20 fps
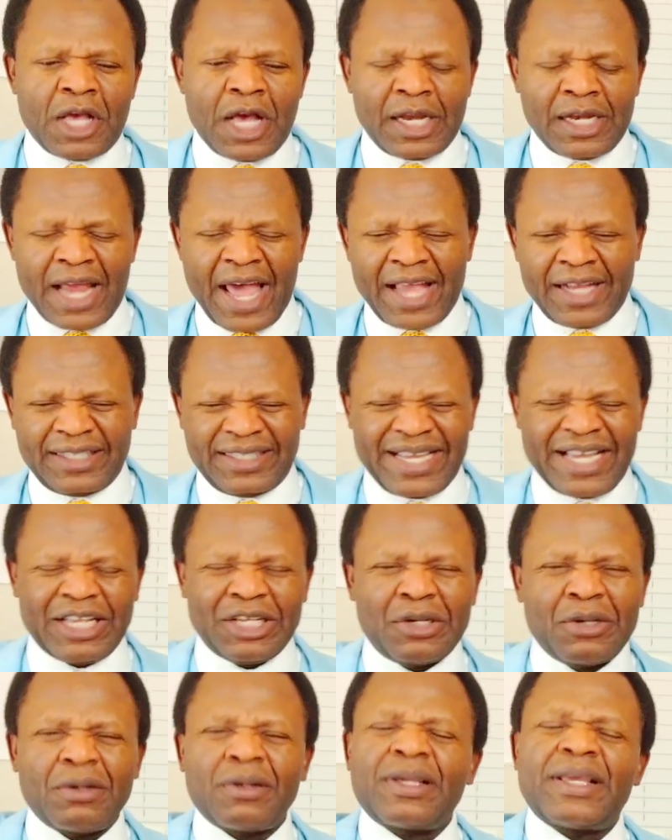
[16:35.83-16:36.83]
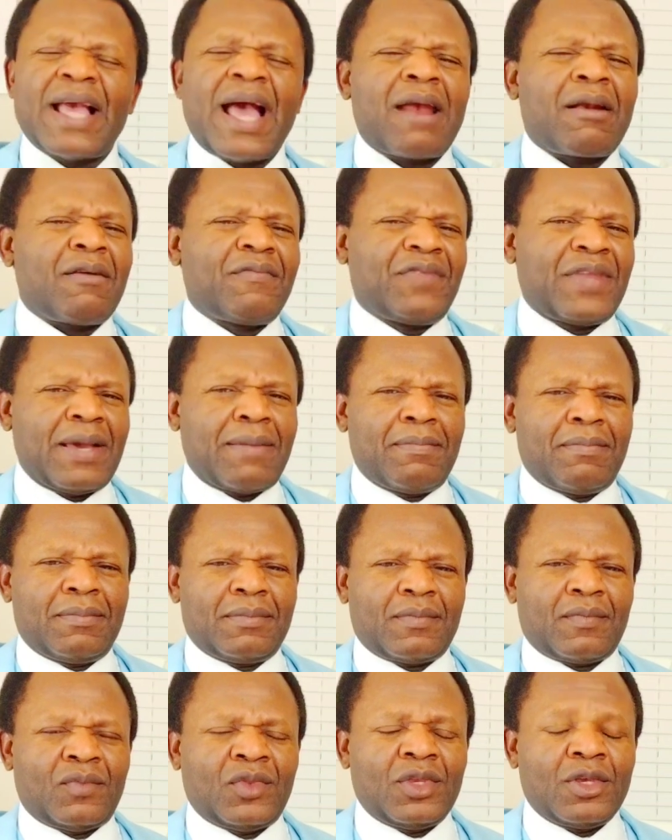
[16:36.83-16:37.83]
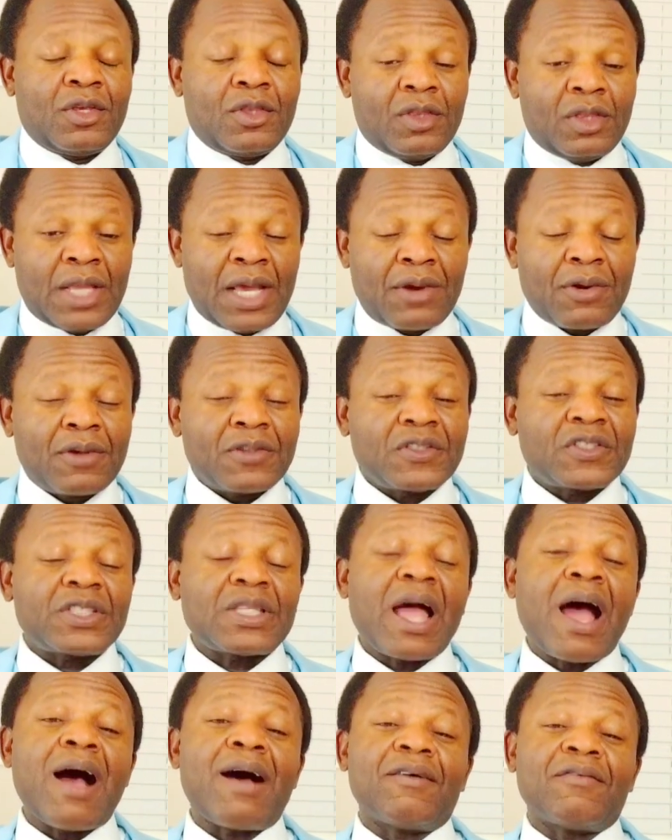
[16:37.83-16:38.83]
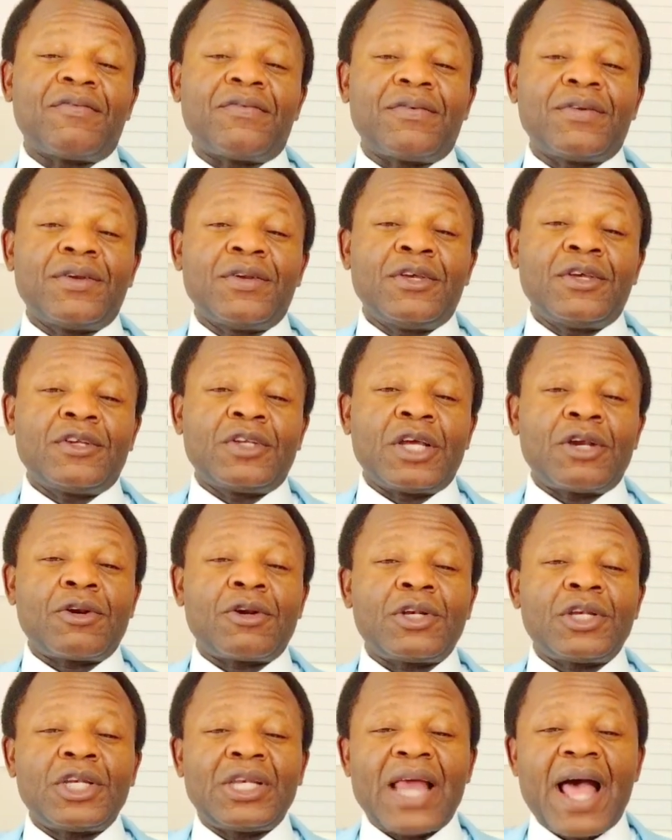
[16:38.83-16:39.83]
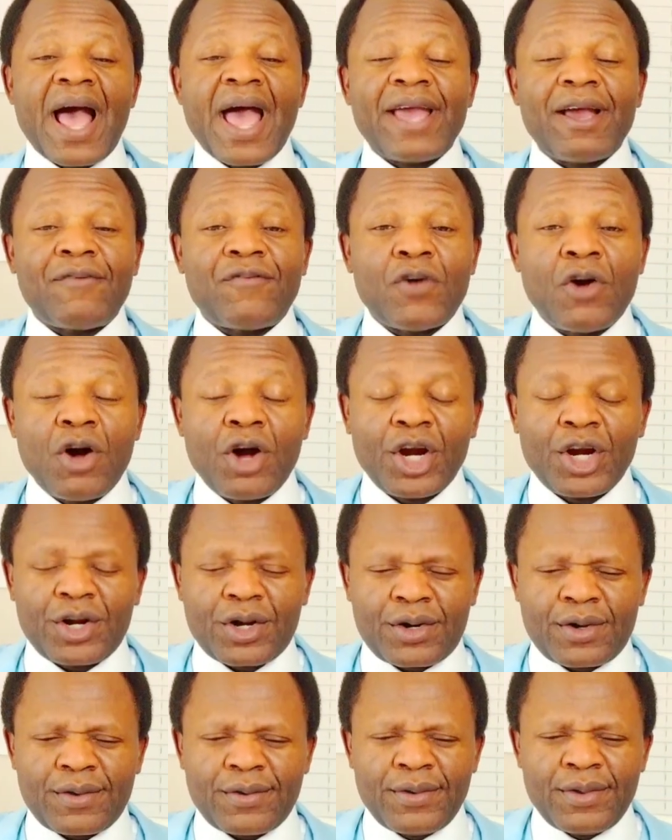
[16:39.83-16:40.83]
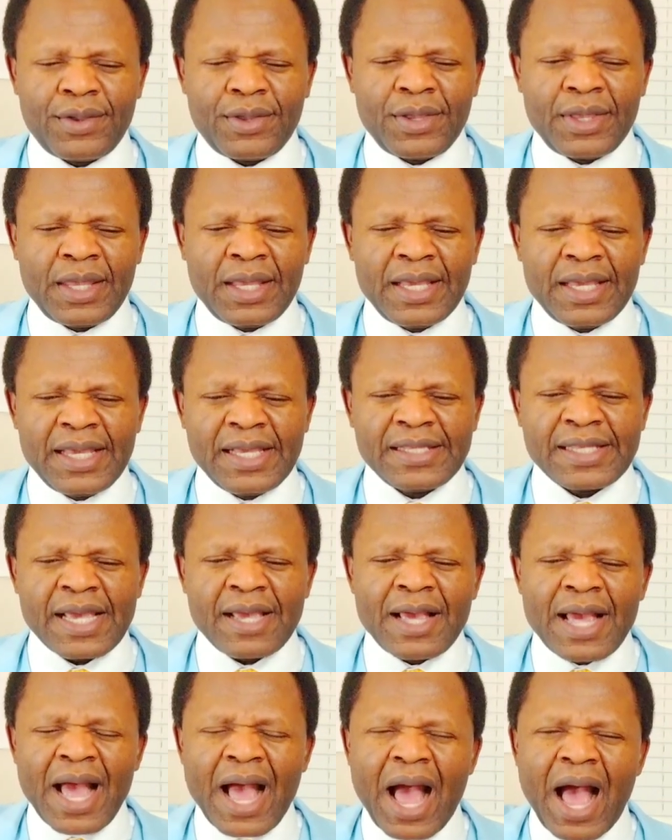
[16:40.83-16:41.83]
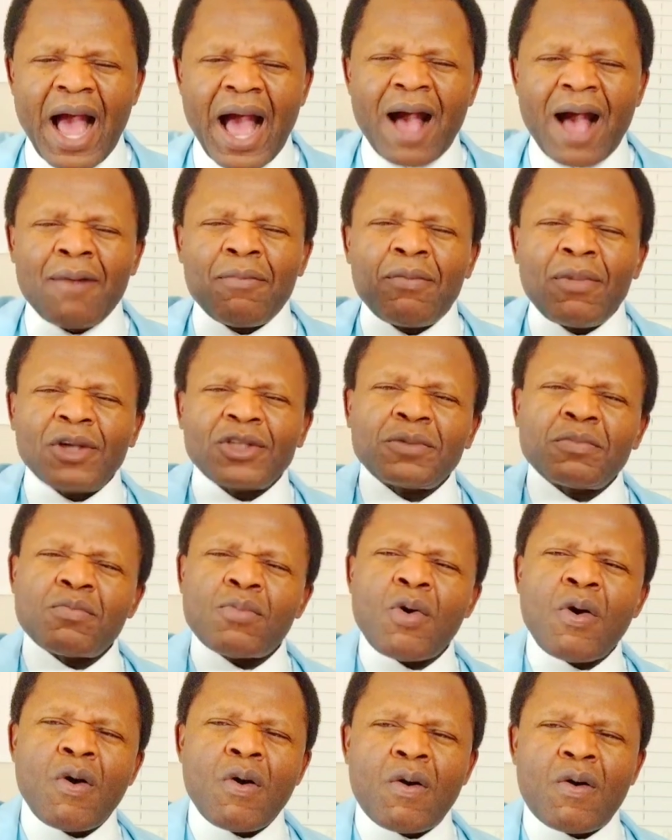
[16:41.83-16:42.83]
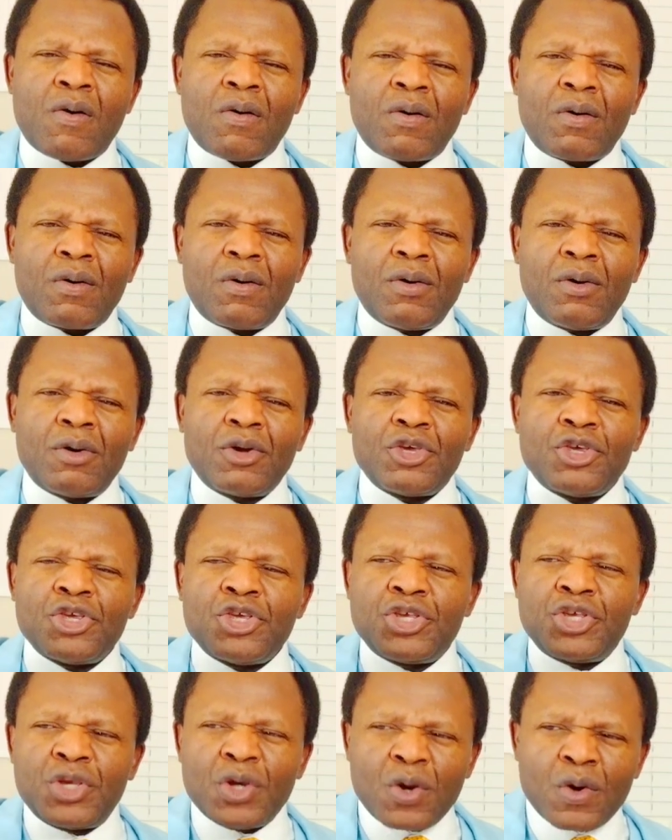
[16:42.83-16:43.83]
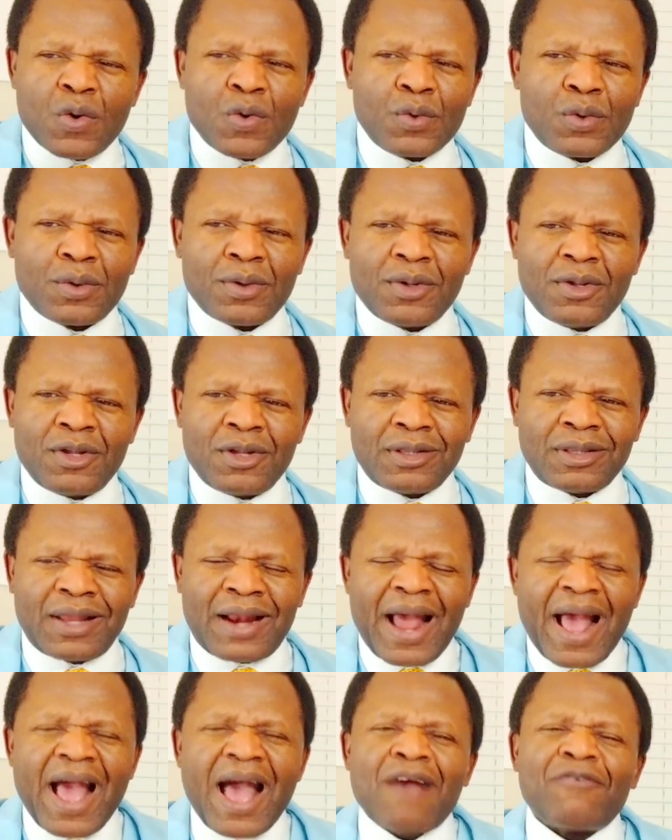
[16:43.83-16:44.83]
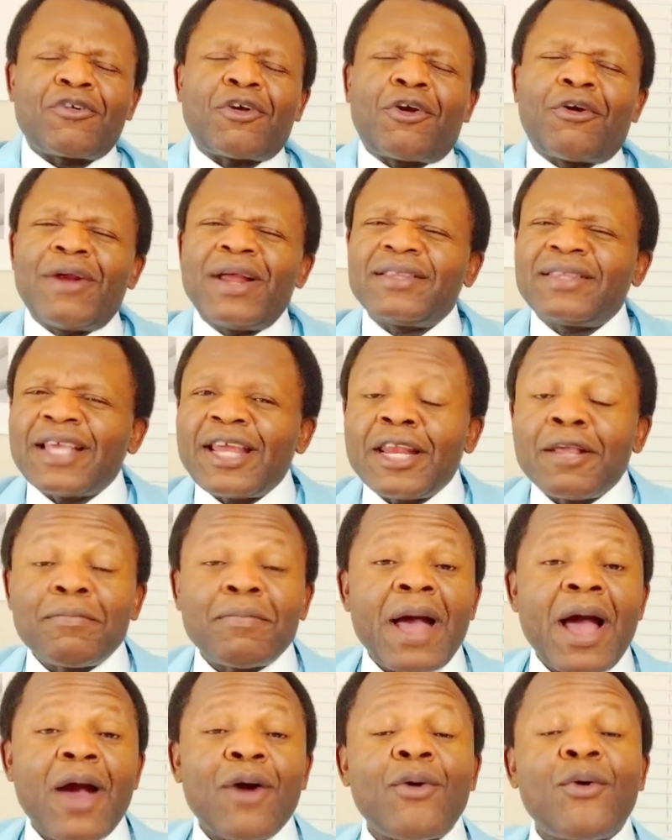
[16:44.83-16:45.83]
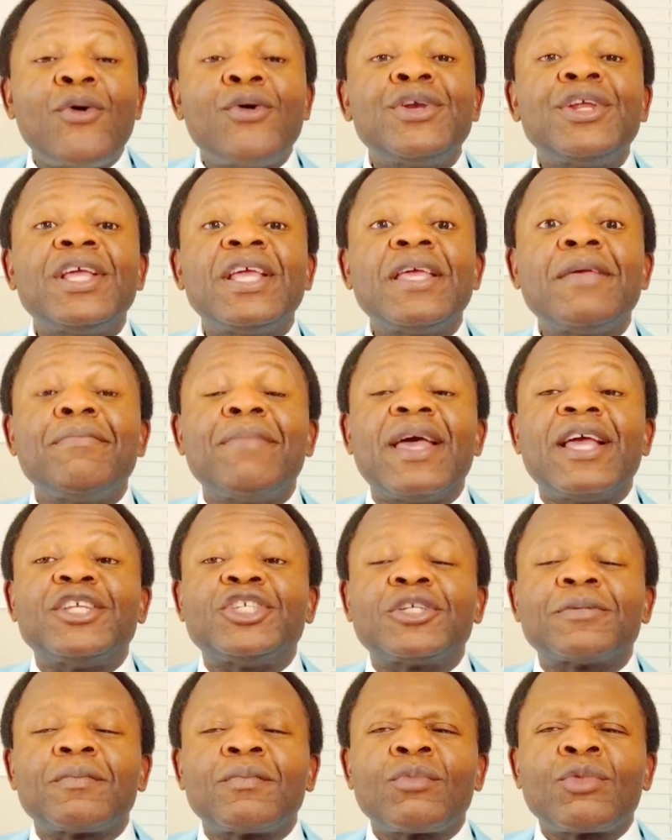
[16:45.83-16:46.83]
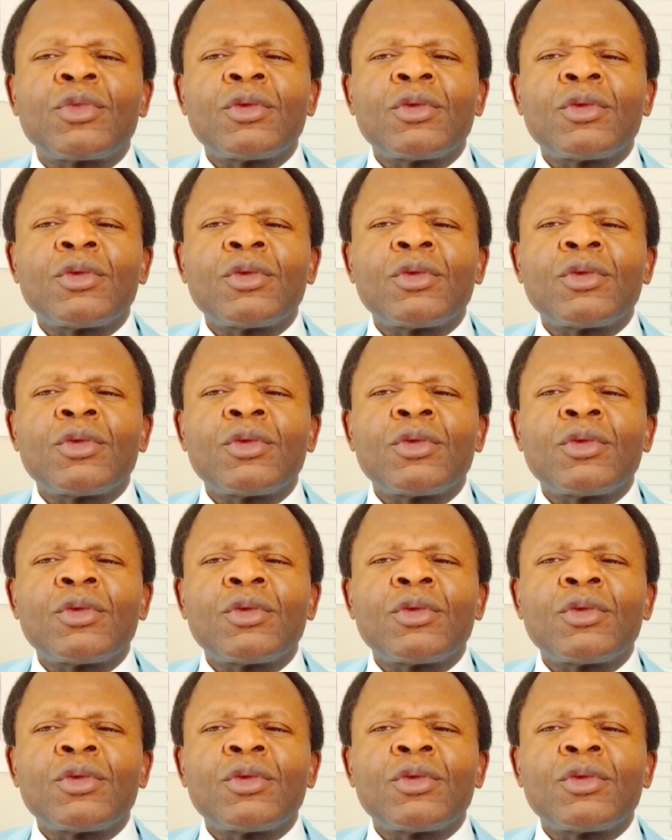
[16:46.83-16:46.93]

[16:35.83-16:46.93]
And I take good care of them. They don't starve. They don't die of hunger. He said, how much more you that I have created in my own image?